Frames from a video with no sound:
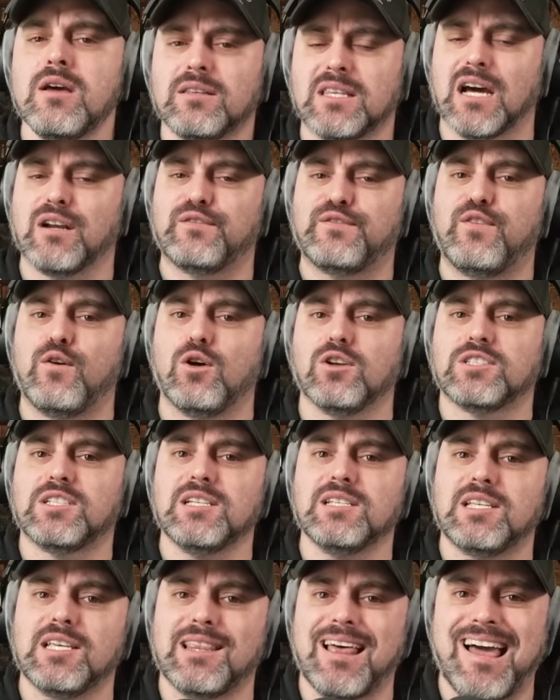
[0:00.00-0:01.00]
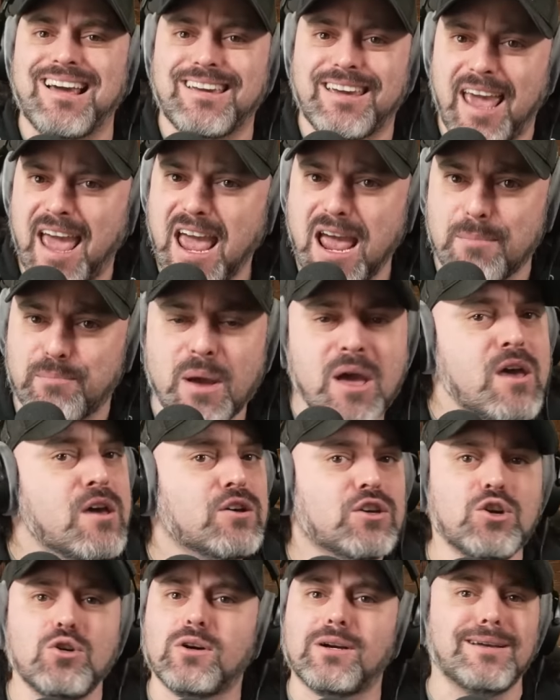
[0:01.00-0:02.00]
that falls into that camp.
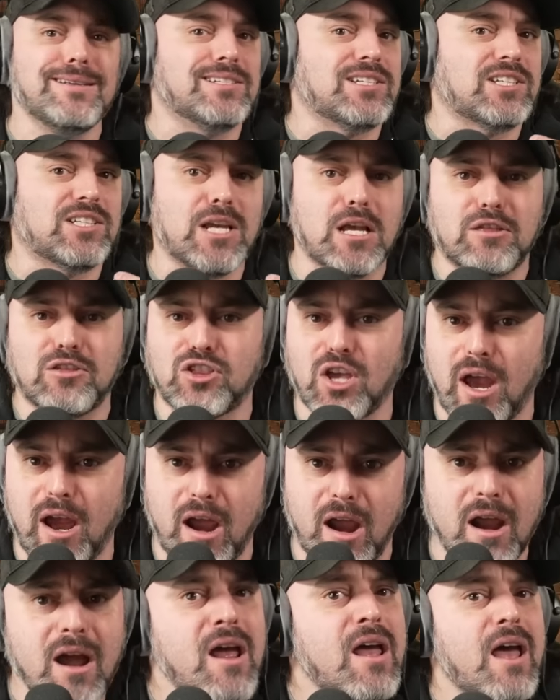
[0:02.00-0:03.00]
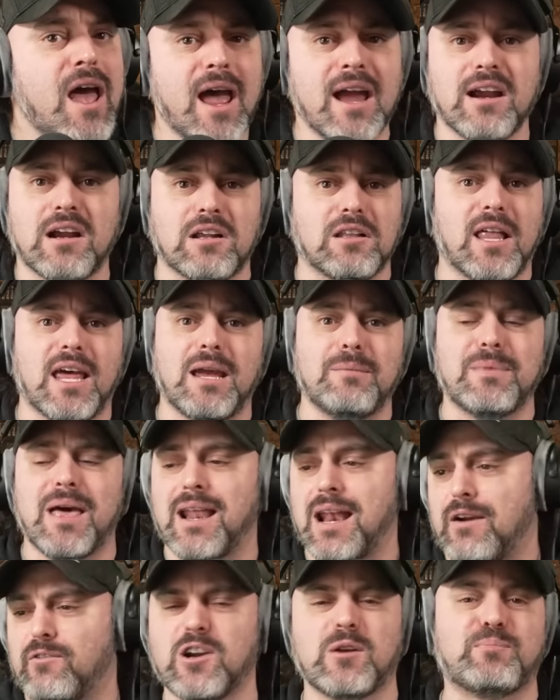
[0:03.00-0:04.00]
You can sit there and claim
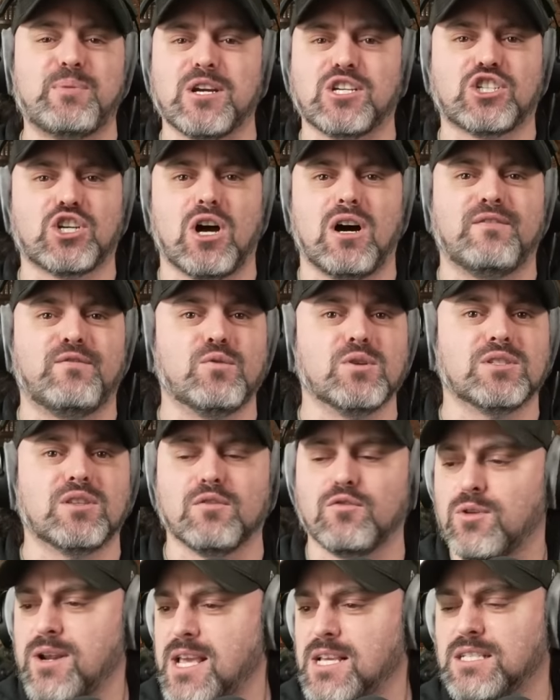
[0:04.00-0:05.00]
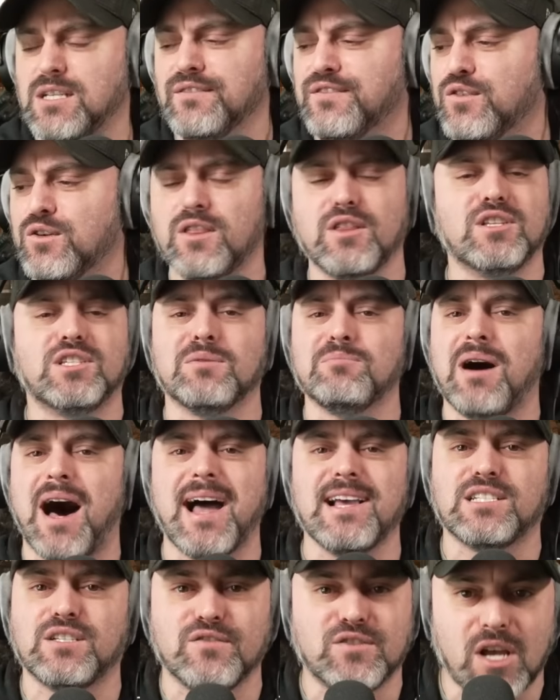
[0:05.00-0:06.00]
that Eric Bischoff was the reason for the
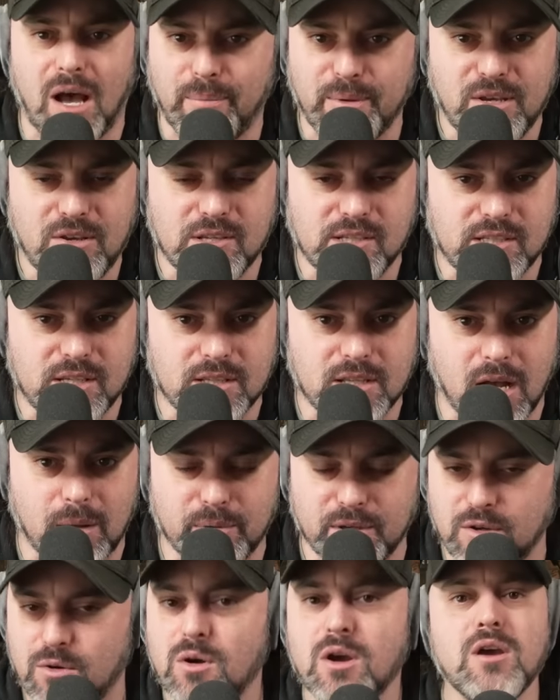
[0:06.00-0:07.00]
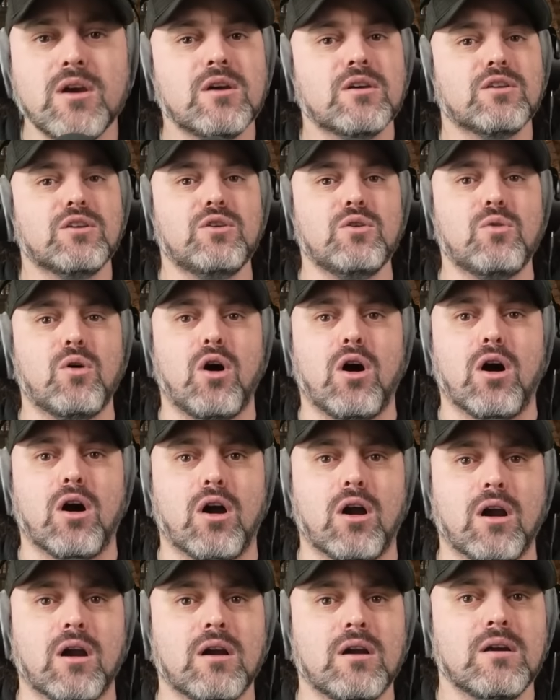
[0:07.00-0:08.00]
demise of WCW. You
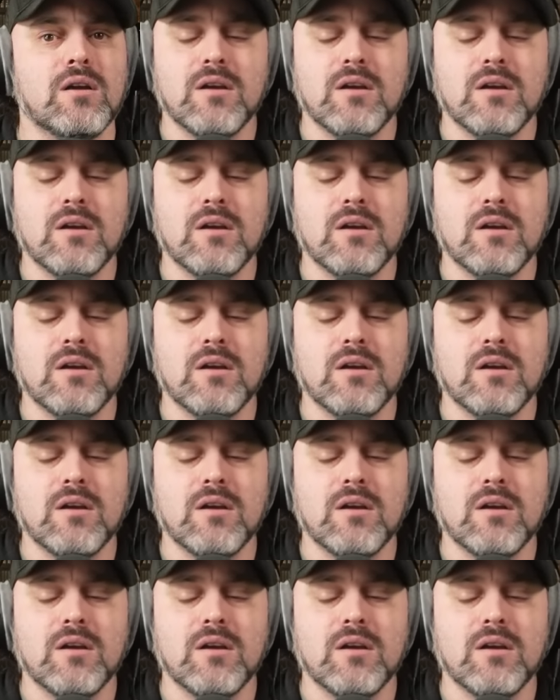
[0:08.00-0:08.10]
are